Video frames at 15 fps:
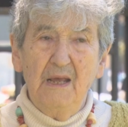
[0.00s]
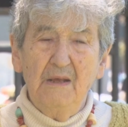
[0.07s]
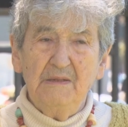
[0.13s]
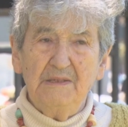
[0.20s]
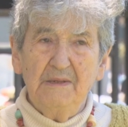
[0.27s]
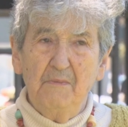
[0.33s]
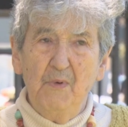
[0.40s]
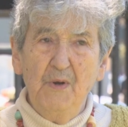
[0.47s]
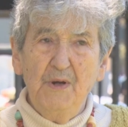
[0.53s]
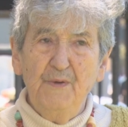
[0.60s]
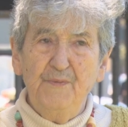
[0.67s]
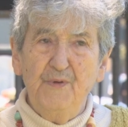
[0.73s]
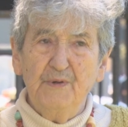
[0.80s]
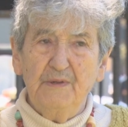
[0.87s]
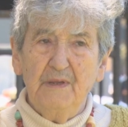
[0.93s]
it's a
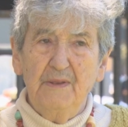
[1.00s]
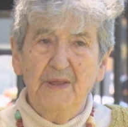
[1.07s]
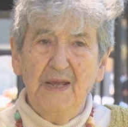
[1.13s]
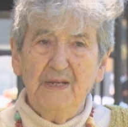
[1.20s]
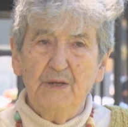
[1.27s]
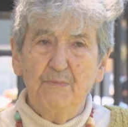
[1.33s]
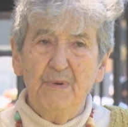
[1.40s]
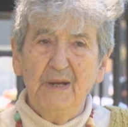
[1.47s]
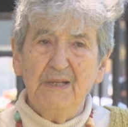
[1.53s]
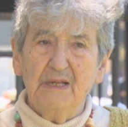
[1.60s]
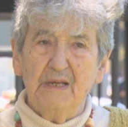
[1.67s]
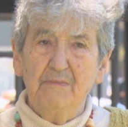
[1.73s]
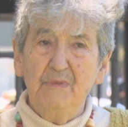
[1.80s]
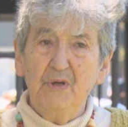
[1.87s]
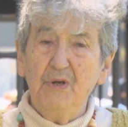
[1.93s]
wonderful thing to bring
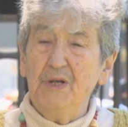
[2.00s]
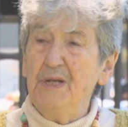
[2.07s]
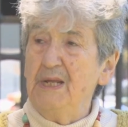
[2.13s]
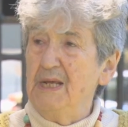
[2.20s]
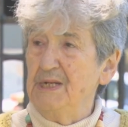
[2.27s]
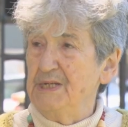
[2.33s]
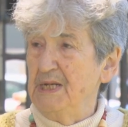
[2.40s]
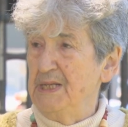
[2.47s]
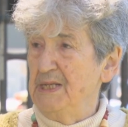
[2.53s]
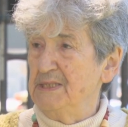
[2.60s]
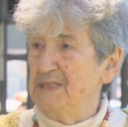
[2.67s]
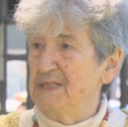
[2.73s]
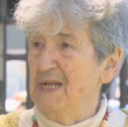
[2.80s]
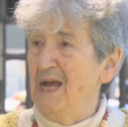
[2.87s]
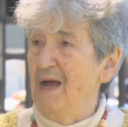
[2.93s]
the community into
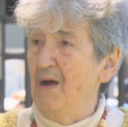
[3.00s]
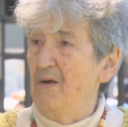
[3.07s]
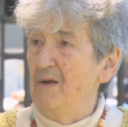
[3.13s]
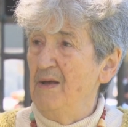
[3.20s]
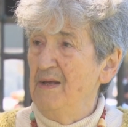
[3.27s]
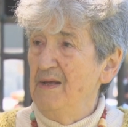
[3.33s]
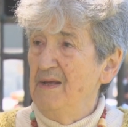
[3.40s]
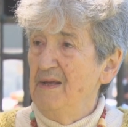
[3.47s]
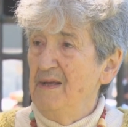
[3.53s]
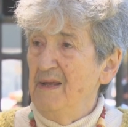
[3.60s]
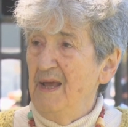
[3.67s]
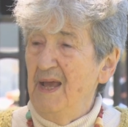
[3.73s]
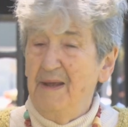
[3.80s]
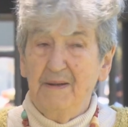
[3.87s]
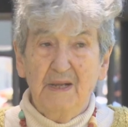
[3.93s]
this now.
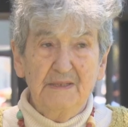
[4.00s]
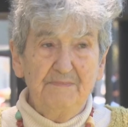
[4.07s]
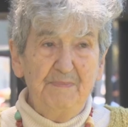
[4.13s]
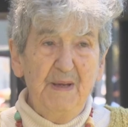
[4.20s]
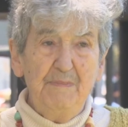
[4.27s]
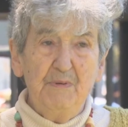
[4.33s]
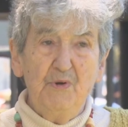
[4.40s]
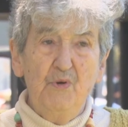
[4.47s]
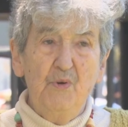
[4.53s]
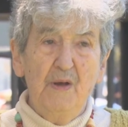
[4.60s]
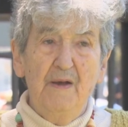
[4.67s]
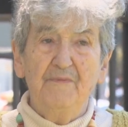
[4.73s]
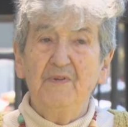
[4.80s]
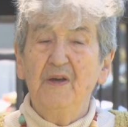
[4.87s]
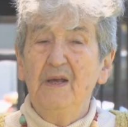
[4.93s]
And because people who
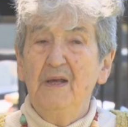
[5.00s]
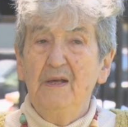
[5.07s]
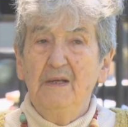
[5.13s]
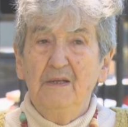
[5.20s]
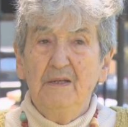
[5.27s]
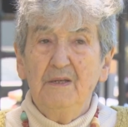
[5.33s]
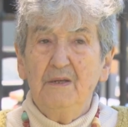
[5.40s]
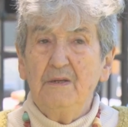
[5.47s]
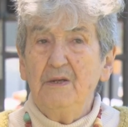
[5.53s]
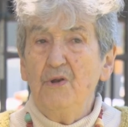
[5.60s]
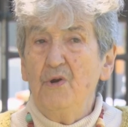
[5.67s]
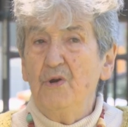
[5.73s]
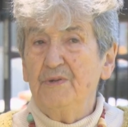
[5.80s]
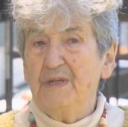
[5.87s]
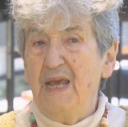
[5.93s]
have you
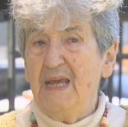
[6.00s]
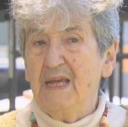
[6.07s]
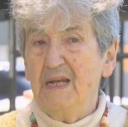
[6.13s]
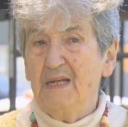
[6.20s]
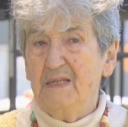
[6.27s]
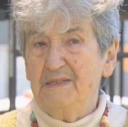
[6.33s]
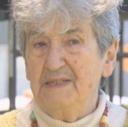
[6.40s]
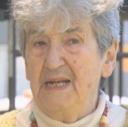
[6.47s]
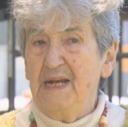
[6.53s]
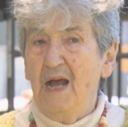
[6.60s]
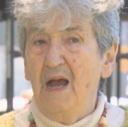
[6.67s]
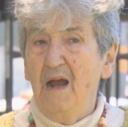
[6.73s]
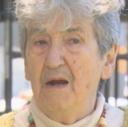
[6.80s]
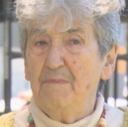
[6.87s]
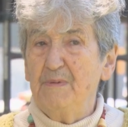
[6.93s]
know, taken seen
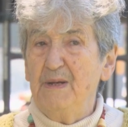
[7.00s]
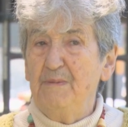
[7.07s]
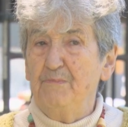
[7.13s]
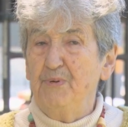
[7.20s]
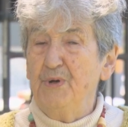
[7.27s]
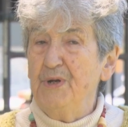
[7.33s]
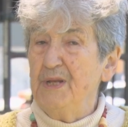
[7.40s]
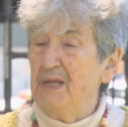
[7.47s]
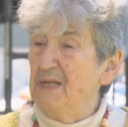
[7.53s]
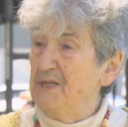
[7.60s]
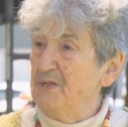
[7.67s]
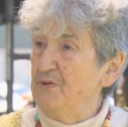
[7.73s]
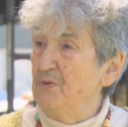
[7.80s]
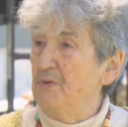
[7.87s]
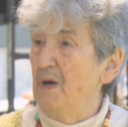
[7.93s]
art being put
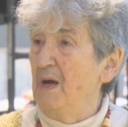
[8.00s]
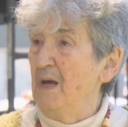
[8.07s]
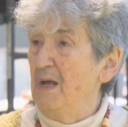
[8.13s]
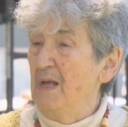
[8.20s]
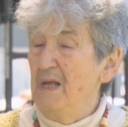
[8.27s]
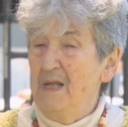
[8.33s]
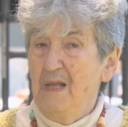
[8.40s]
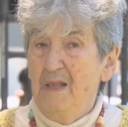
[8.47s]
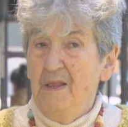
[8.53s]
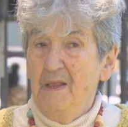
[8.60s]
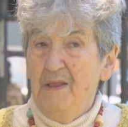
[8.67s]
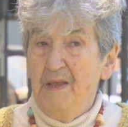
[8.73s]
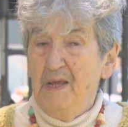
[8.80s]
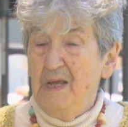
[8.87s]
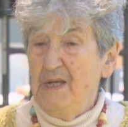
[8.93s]
into, uh,
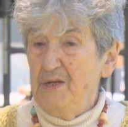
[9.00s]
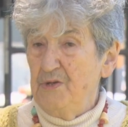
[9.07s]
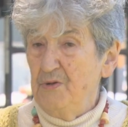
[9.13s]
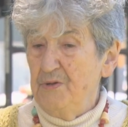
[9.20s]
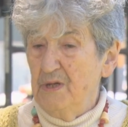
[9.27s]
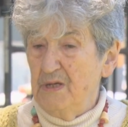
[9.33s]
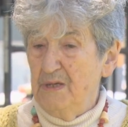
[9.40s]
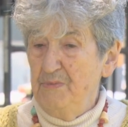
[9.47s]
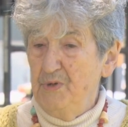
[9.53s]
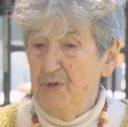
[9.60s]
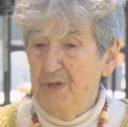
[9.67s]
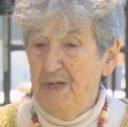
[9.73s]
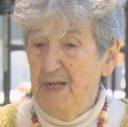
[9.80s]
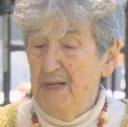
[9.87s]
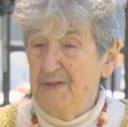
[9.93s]
into the
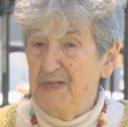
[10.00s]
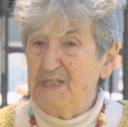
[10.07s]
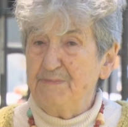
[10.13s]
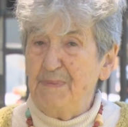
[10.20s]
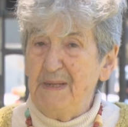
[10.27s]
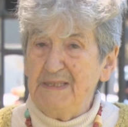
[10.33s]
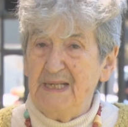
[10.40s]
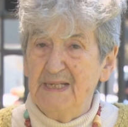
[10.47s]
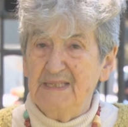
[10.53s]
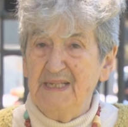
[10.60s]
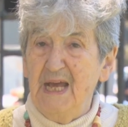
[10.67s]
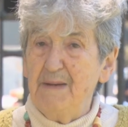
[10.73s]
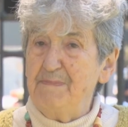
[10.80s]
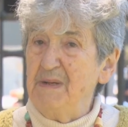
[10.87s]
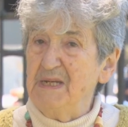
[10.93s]
community. This piece has
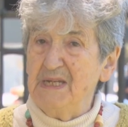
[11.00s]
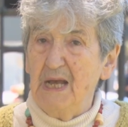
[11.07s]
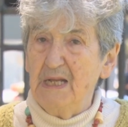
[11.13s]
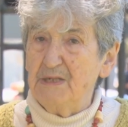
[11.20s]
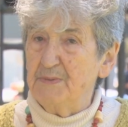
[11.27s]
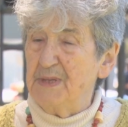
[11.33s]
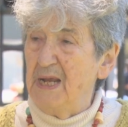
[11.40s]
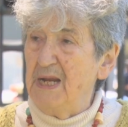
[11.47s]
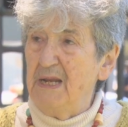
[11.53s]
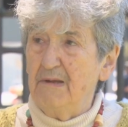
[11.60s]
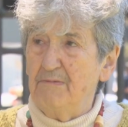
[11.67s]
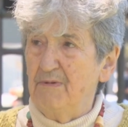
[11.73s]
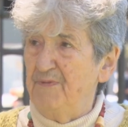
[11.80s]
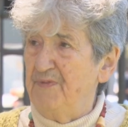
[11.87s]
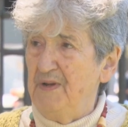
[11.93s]
not been touched with any
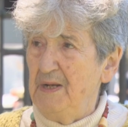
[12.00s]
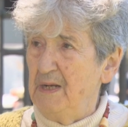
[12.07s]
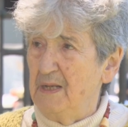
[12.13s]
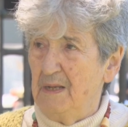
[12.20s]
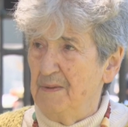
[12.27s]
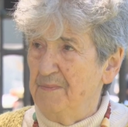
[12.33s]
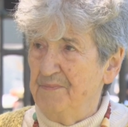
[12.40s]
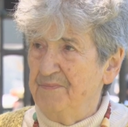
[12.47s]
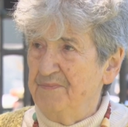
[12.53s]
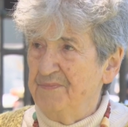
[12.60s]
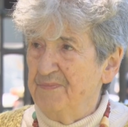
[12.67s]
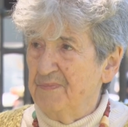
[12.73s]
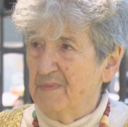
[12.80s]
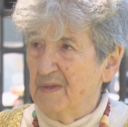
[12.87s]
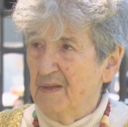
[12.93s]
graffiti.
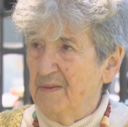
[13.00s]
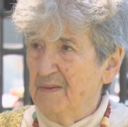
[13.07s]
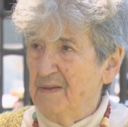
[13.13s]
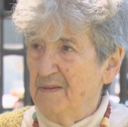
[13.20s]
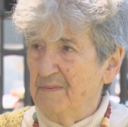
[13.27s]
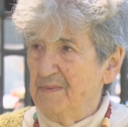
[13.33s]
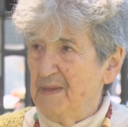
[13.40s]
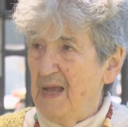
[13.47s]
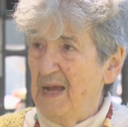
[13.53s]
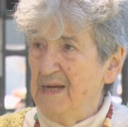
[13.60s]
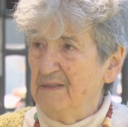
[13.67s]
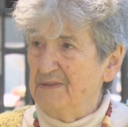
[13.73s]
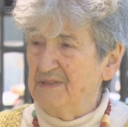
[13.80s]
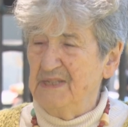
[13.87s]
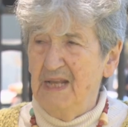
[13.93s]
I
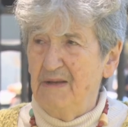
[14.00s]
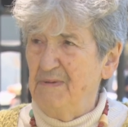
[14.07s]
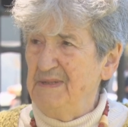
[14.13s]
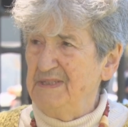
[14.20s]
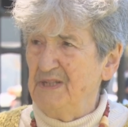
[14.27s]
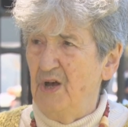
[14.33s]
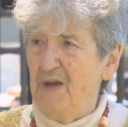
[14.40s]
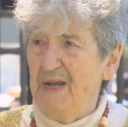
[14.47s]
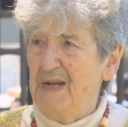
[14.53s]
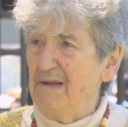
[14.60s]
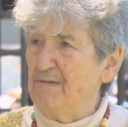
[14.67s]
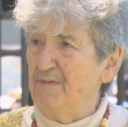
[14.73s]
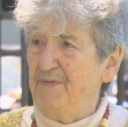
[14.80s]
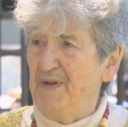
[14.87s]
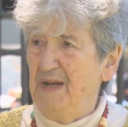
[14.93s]
don't think we saw any
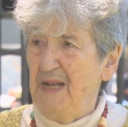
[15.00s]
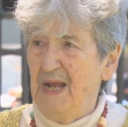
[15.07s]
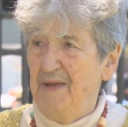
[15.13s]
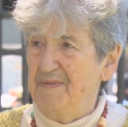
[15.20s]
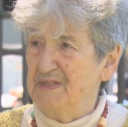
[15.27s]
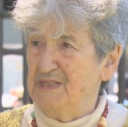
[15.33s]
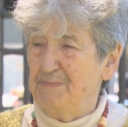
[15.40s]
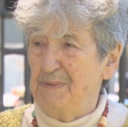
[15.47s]
graffiti on this